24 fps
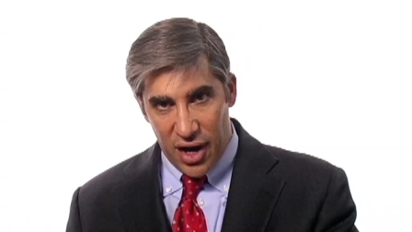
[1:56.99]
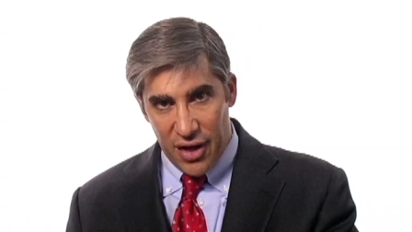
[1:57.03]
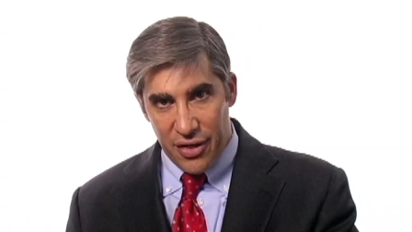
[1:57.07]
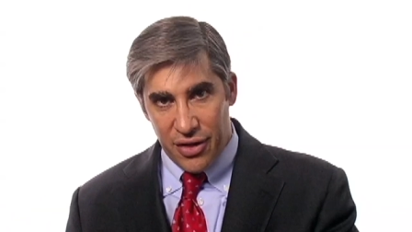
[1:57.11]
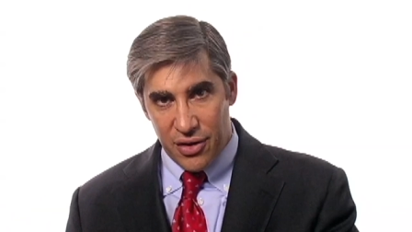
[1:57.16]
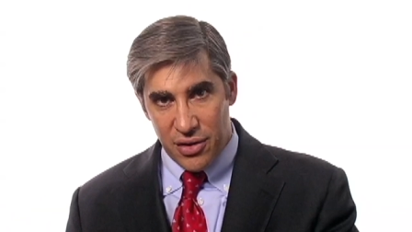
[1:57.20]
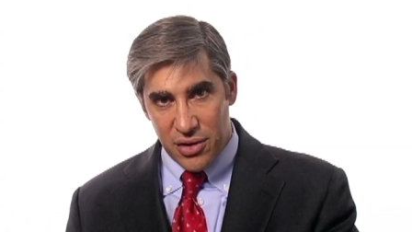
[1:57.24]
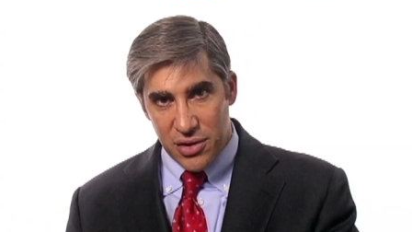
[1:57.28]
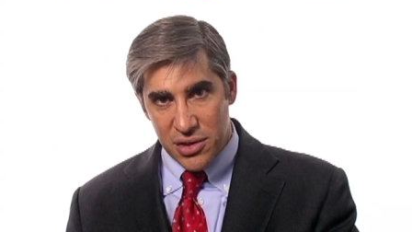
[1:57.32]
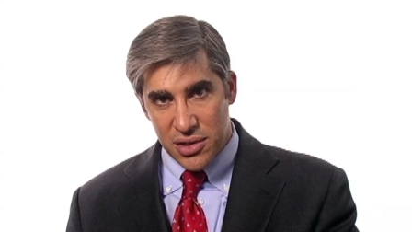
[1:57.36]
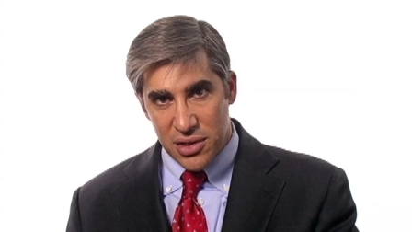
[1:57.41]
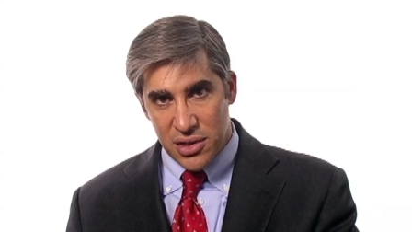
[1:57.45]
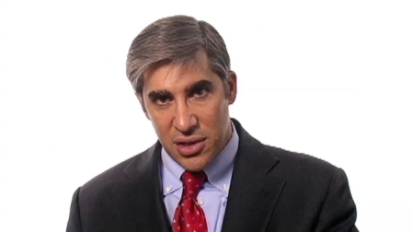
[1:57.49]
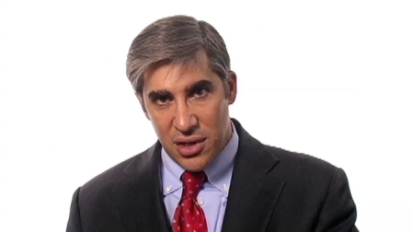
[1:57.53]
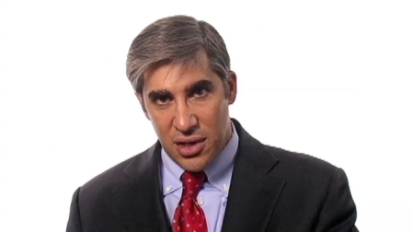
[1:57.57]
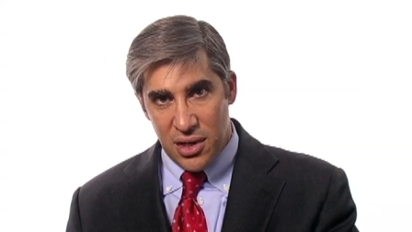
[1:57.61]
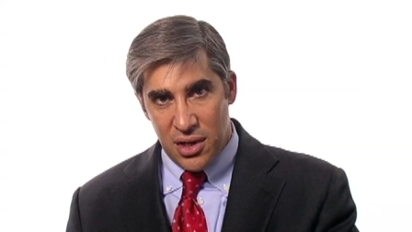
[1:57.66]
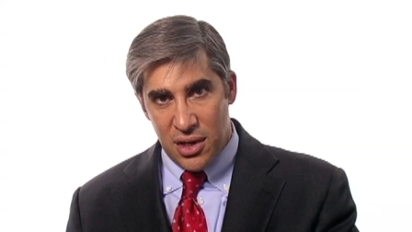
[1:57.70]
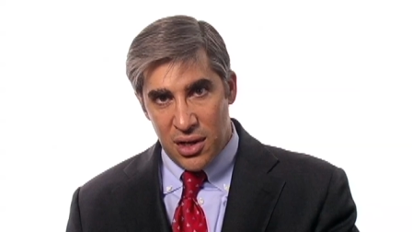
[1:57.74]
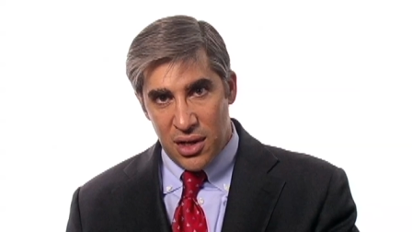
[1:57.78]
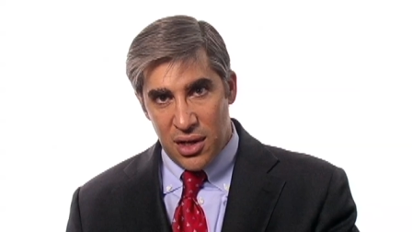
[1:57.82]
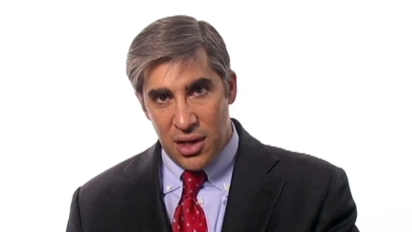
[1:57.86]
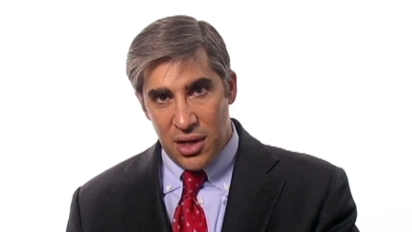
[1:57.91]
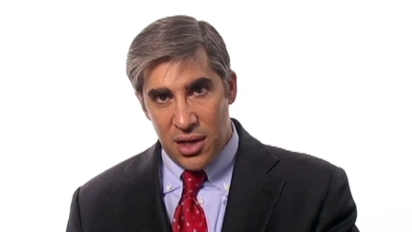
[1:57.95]
others
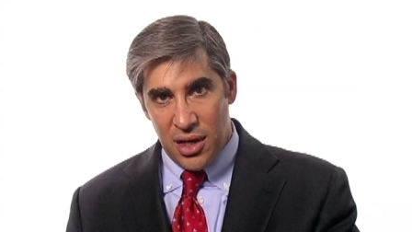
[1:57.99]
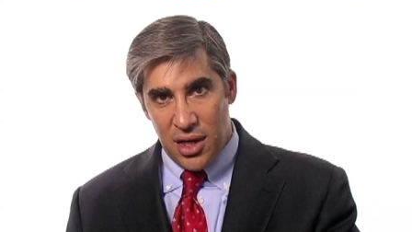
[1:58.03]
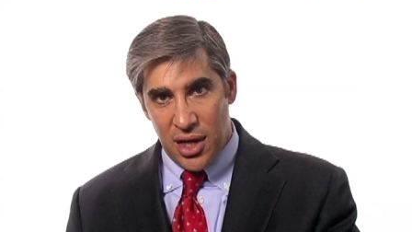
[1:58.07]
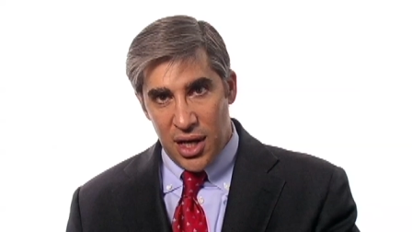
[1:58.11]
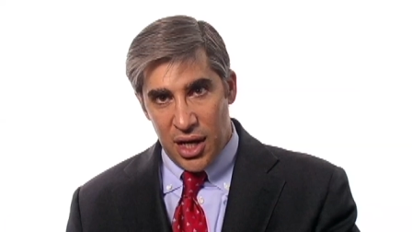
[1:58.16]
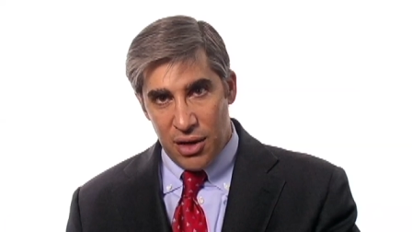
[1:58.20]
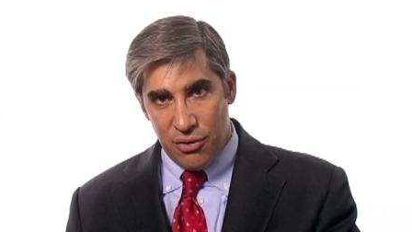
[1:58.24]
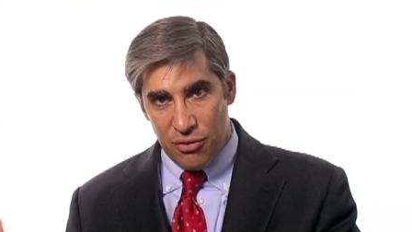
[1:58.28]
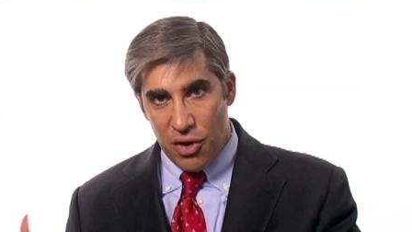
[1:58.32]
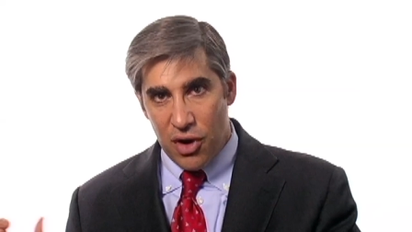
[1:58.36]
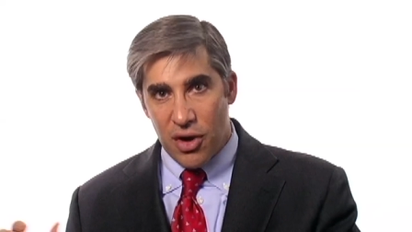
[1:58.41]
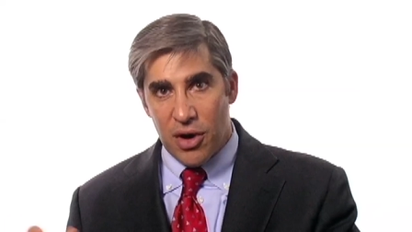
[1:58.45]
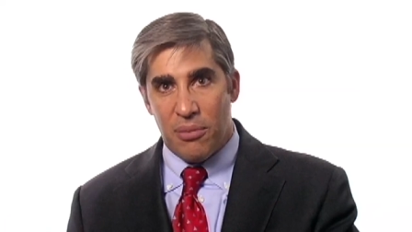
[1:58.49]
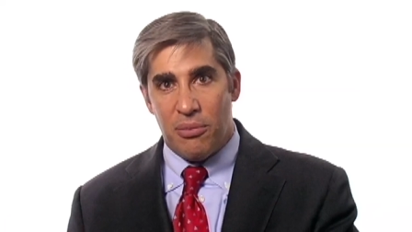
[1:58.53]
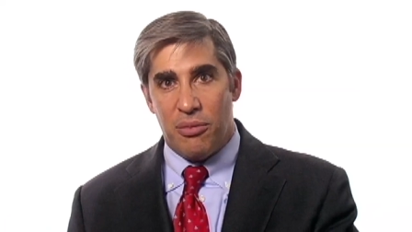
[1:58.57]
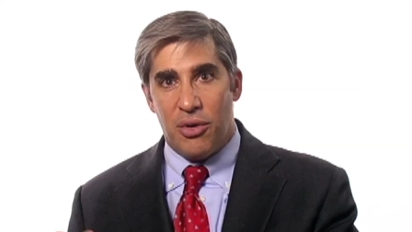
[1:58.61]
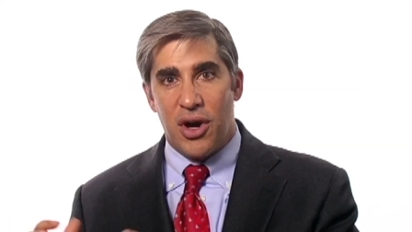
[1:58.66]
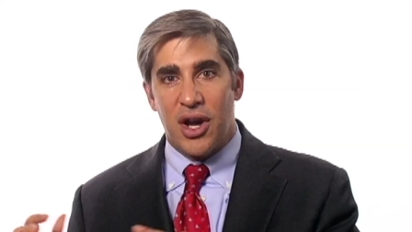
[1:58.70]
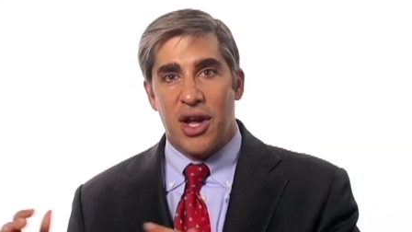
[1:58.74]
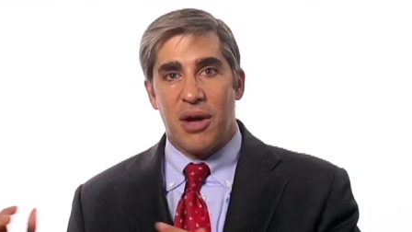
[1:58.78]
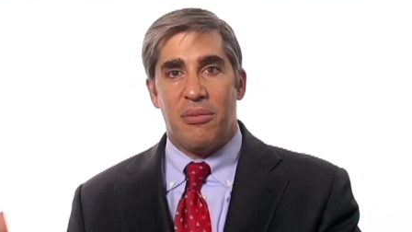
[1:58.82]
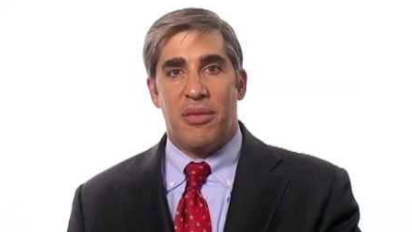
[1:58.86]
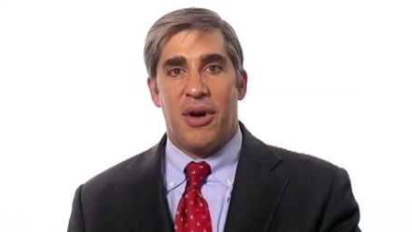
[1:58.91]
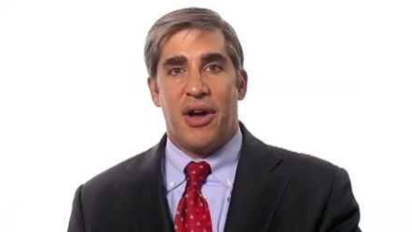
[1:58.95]
and wrote a
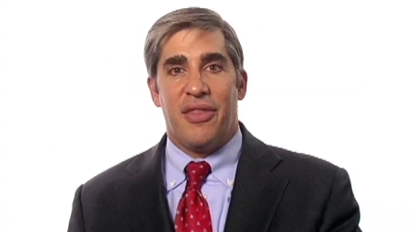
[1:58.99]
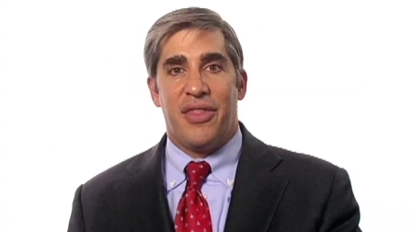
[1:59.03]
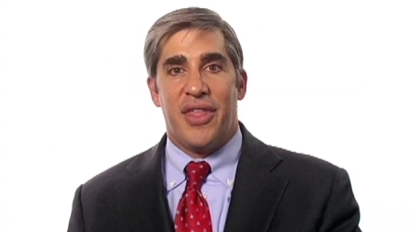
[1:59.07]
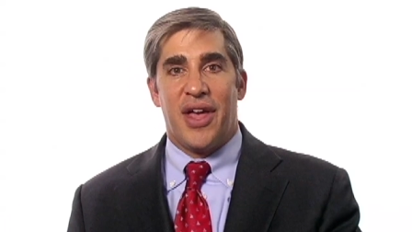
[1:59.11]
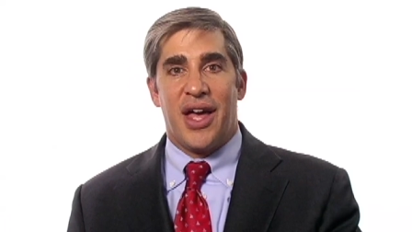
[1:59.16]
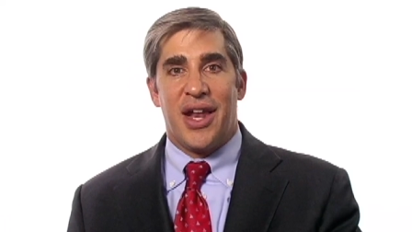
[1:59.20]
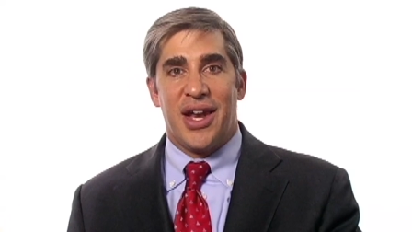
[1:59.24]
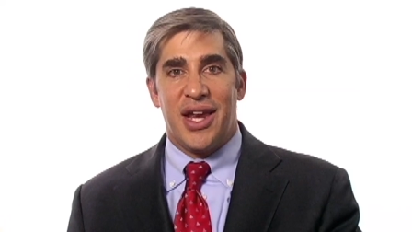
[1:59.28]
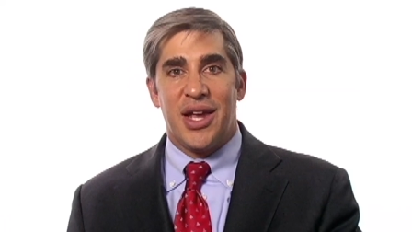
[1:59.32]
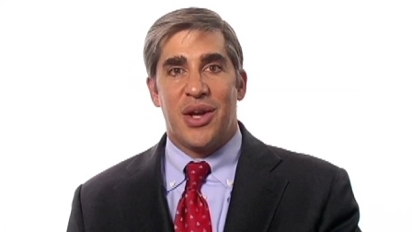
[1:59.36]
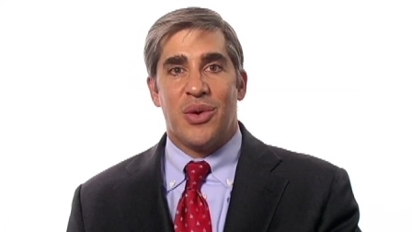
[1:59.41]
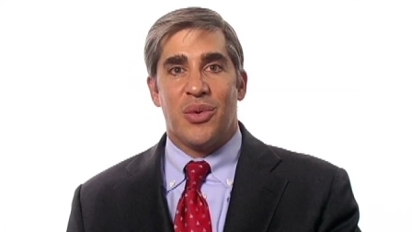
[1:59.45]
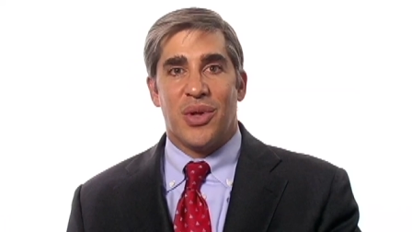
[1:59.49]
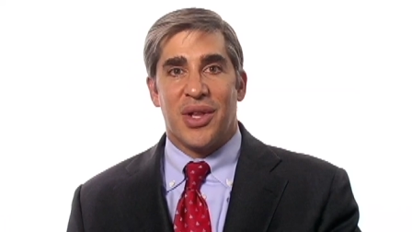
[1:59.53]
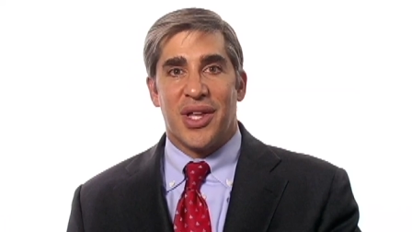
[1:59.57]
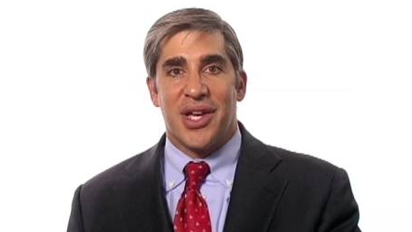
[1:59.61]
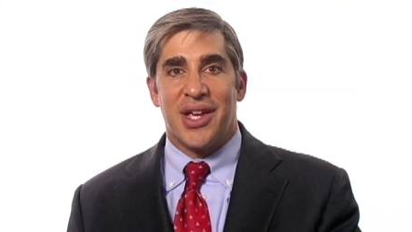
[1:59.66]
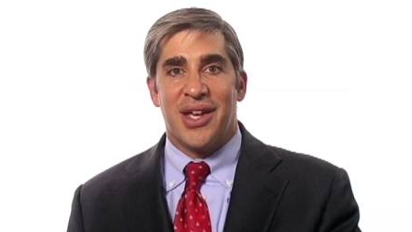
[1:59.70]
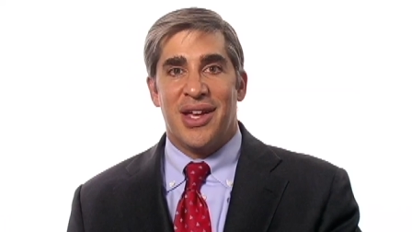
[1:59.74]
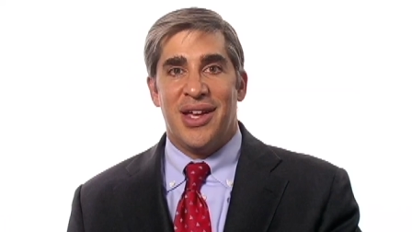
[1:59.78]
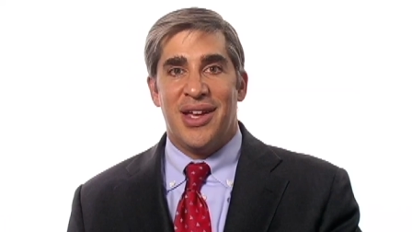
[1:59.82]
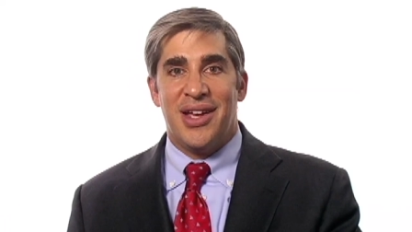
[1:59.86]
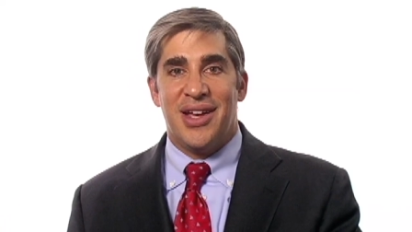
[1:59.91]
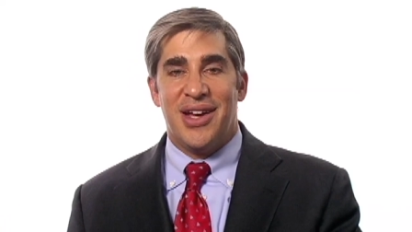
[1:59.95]
book about that equally.